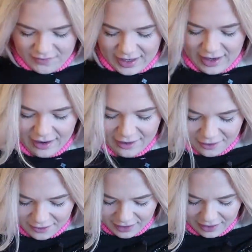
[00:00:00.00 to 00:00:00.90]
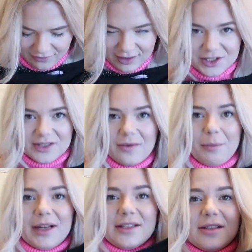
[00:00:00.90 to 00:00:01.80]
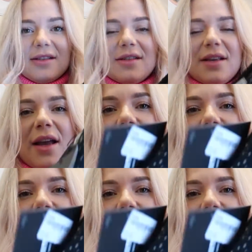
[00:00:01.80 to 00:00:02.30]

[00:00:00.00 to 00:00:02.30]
but I think that just the buttons